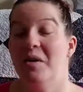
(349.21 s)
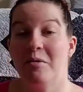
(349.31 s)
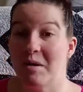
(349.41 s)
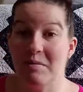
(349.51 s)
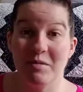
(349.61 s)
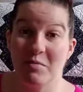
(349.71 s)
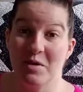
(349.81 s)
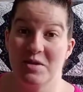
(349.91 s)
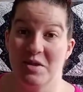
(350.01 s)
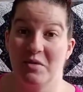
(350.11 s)
or maybe the
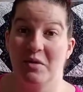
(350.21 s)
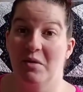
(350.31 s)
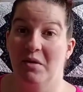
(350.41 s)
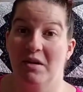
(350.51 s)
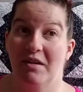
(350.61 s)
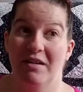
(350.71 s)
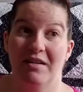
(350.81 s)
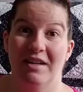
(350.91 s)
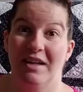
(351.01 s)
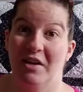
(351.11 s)
boys don't,
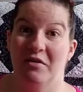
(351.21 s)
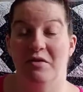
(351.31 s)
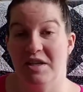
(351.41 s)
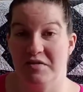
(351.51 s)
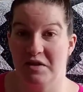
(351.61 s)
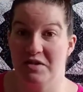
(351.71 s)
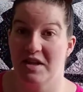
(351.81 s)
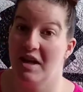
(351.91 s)
or, you know, vice versa.